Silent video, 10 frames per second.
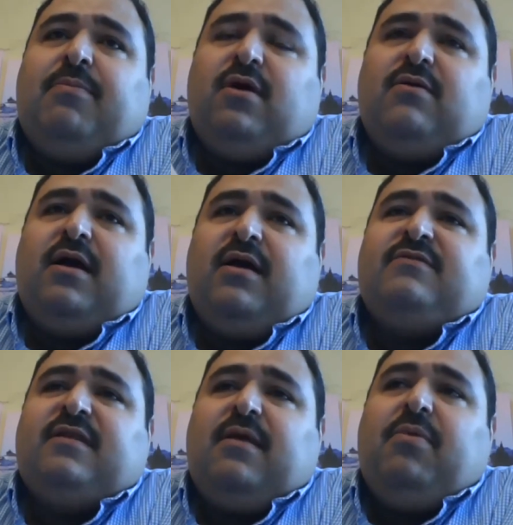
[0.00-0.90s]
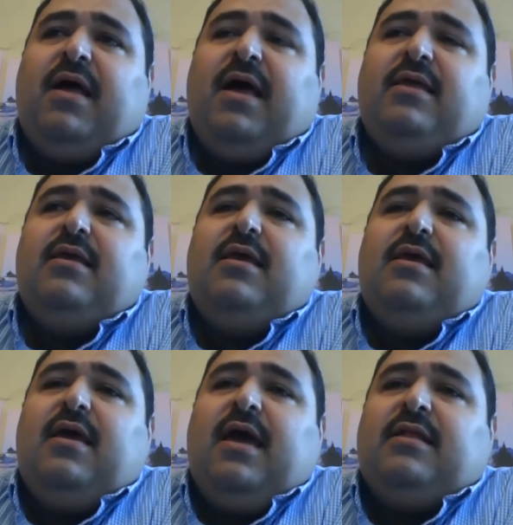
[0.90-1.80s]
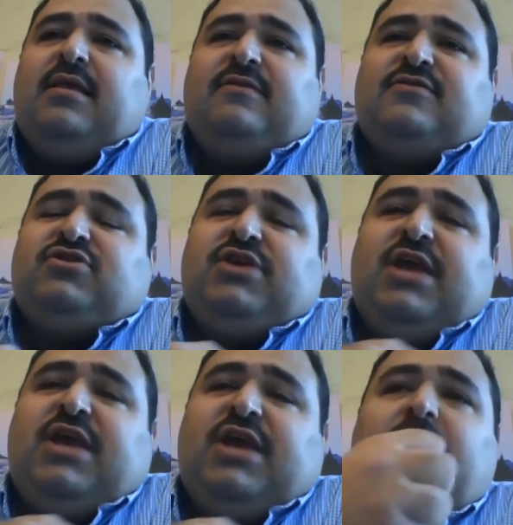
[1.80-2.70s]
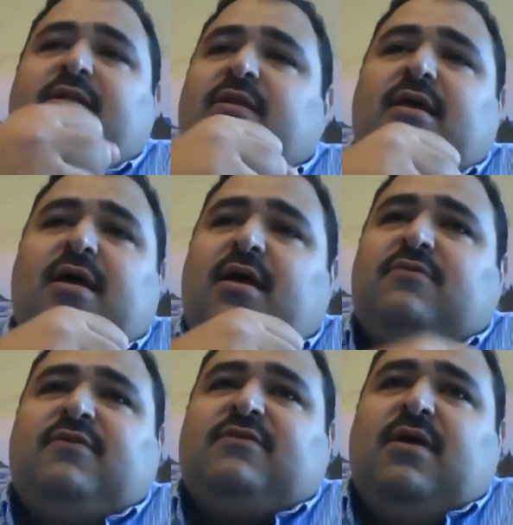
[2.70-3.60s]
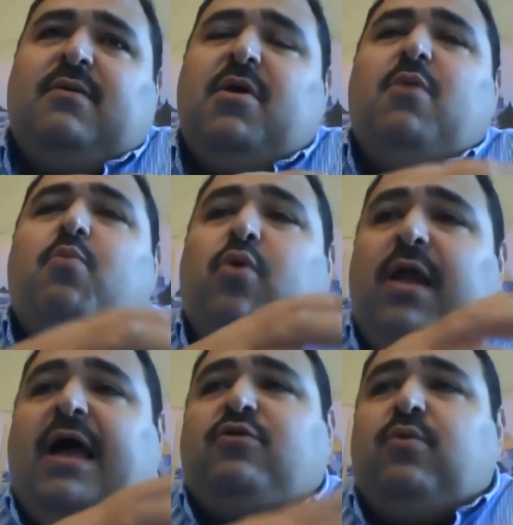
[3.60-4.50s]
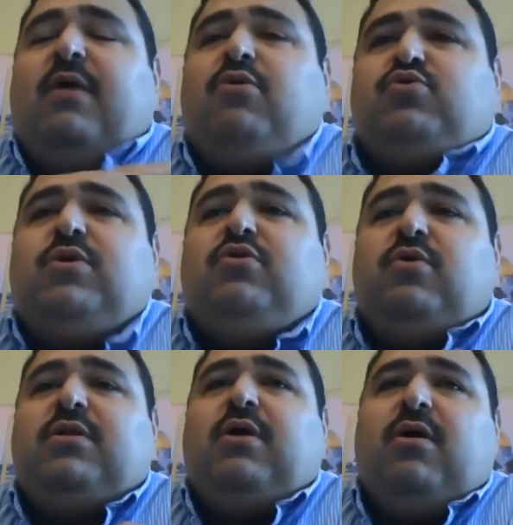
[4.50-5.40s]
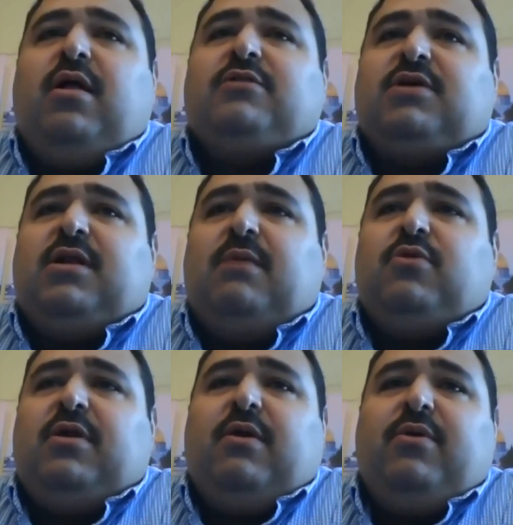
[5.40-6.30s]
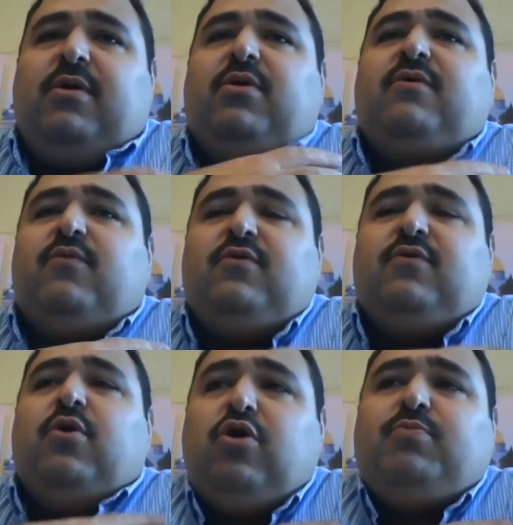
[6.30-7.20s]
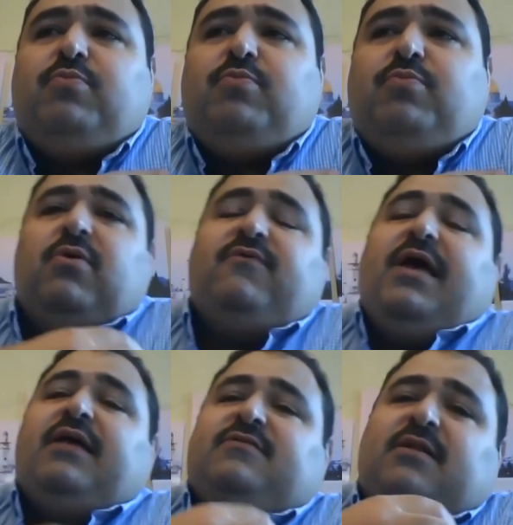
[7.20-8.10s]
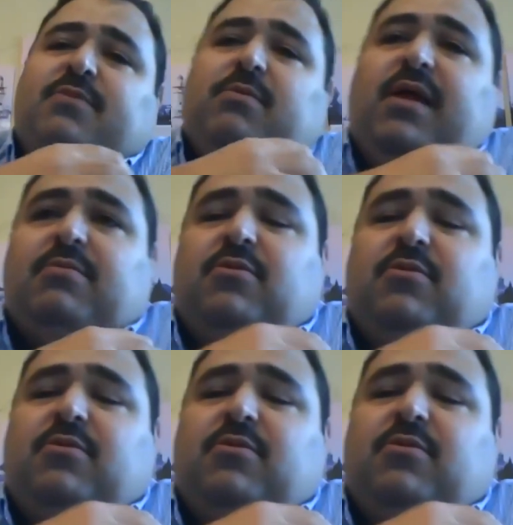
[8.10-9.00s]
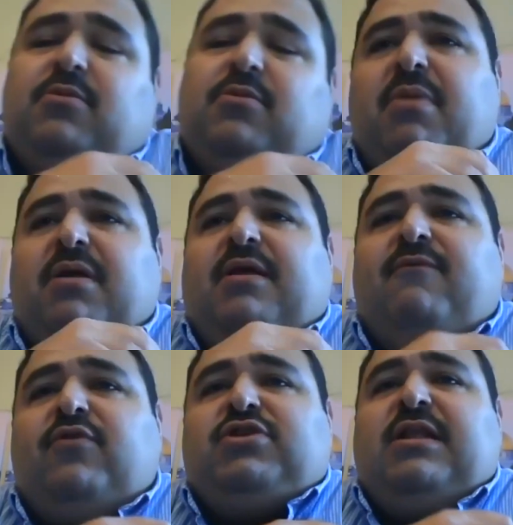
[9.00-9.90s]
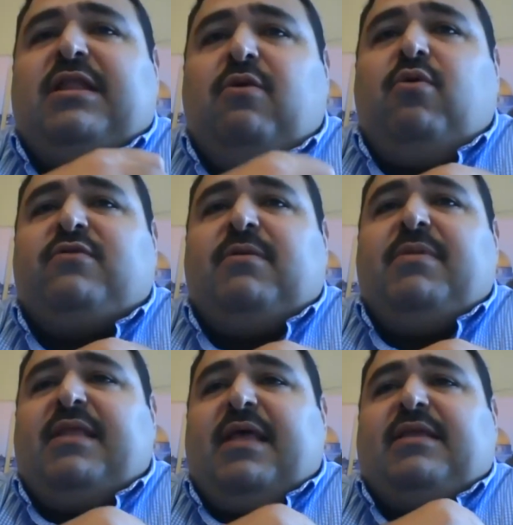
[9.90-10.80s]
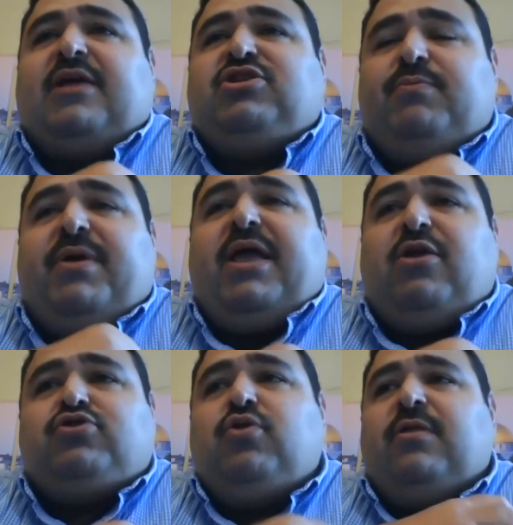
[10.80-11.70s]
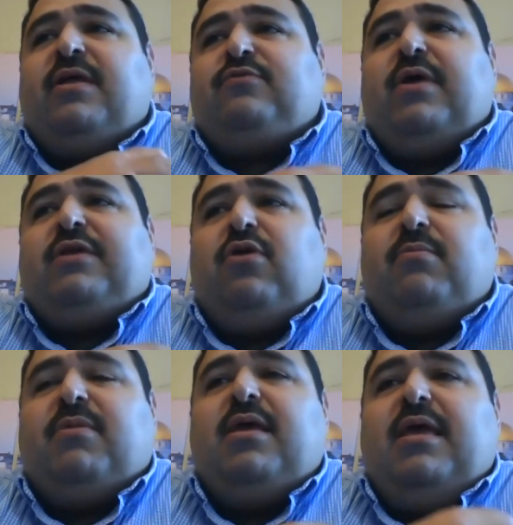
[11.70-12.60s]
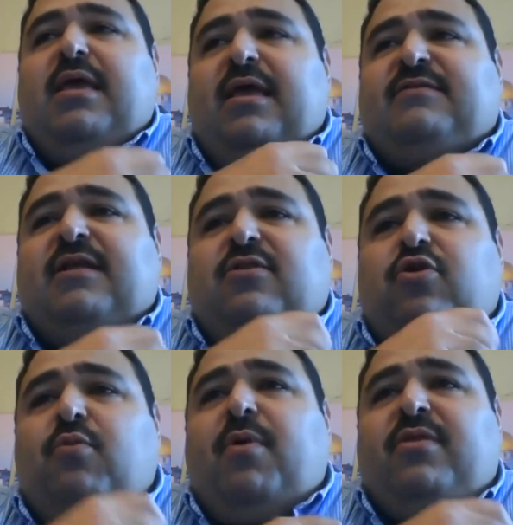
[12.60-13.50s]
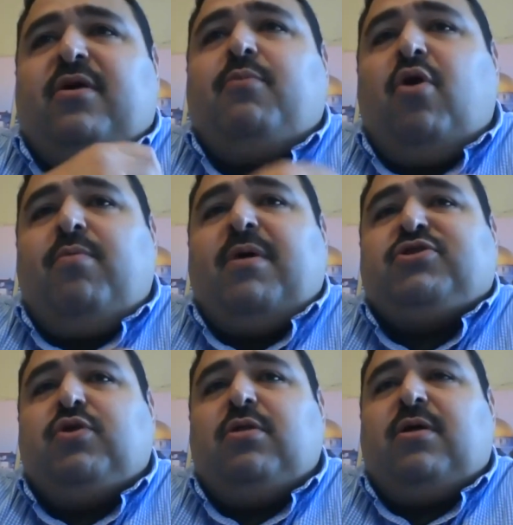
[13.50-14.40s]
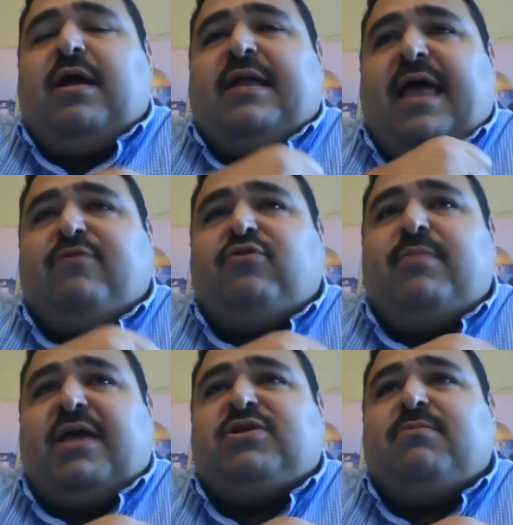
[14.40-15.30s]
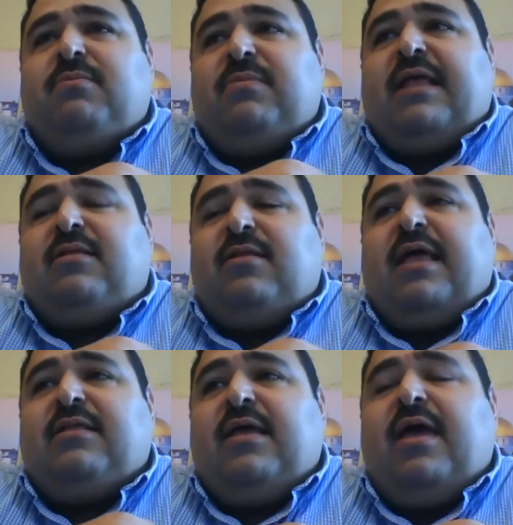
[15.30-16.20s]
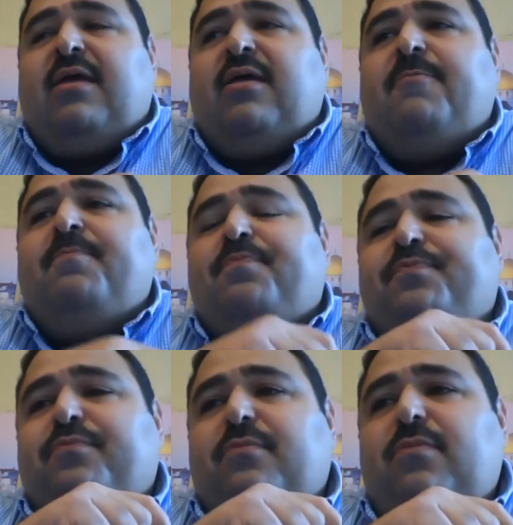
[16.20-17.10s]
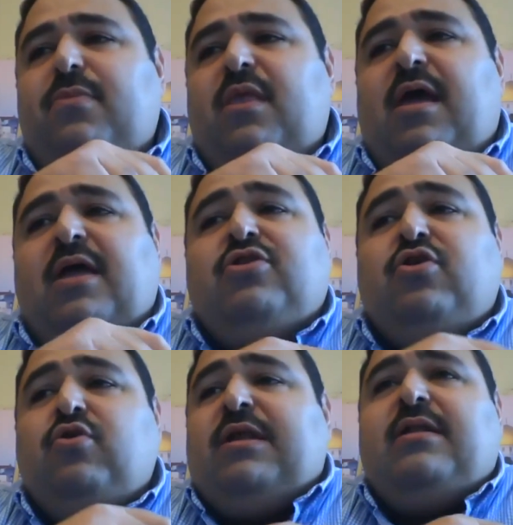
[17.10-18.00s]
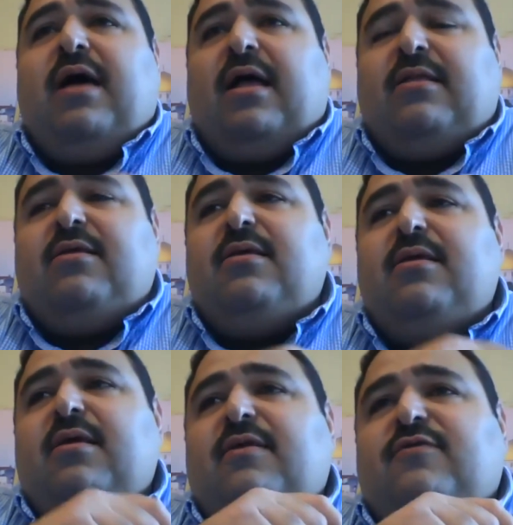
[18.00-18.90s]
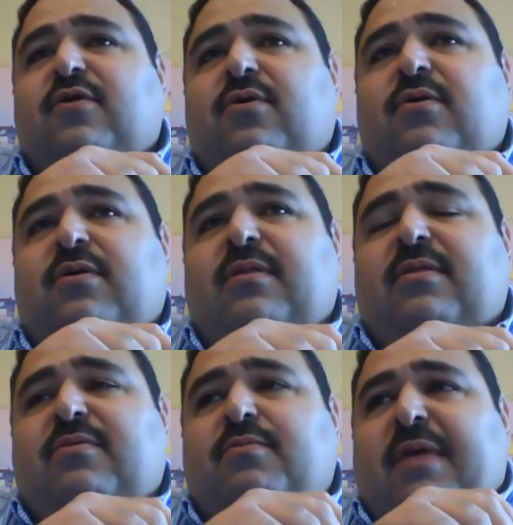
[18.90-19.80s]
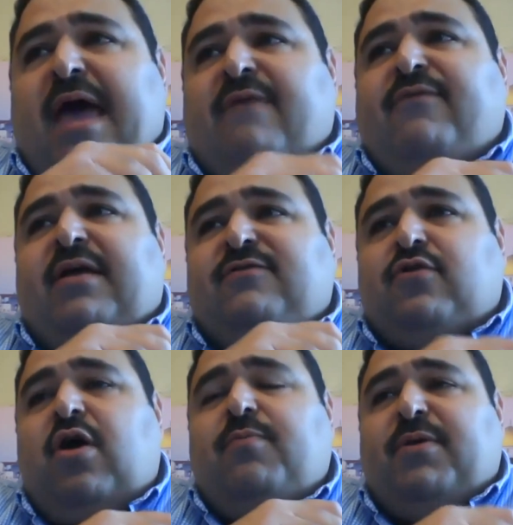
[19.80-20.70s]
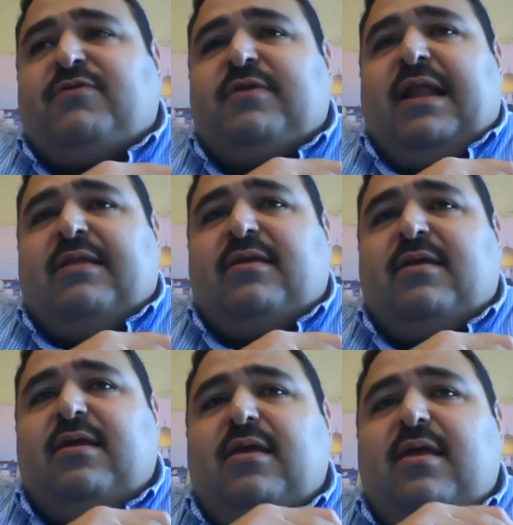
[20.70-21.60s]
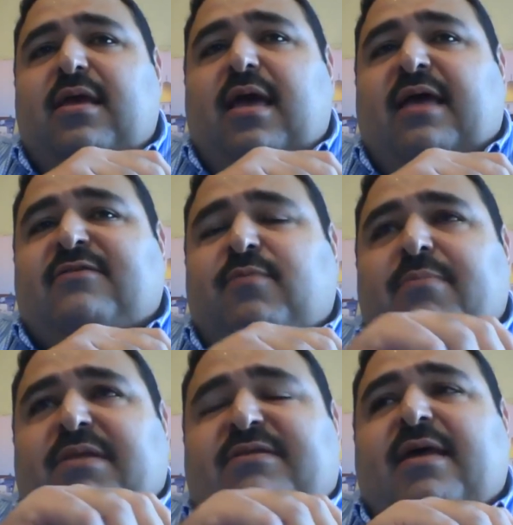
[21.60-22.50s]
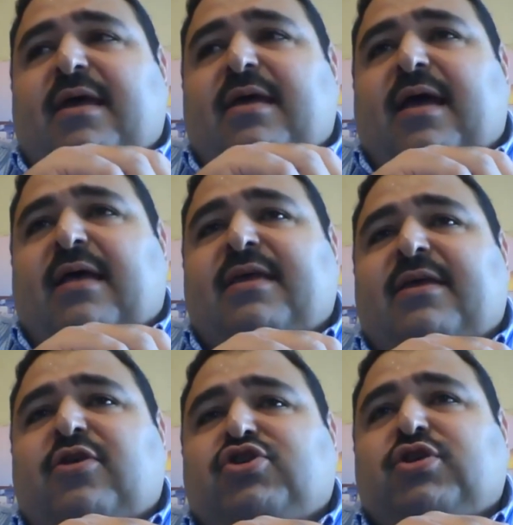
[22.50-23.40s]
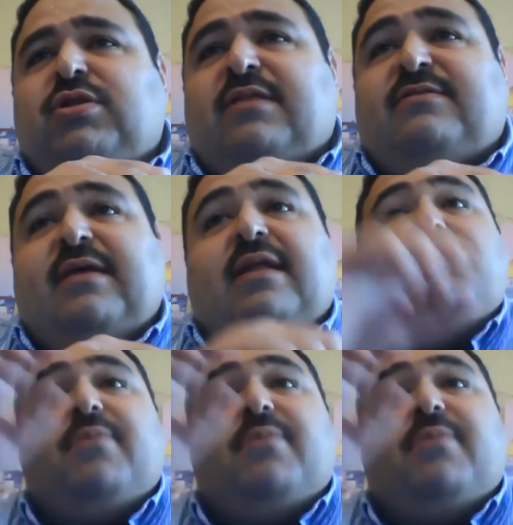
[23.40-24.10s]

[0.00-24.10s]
or a resident apply, and he just shake your hand in just a polite way, which we do in our culture, alhamdulillah. We're good people. We're excellent people, alhamdulillah. But unfortunately, they want somebody that actually break your shoulder. That's what he told me. He said, your brother broke my shoulder and I had to match him that day, and you did not. So having a strong personality, as Muhammad say, I think you should not stand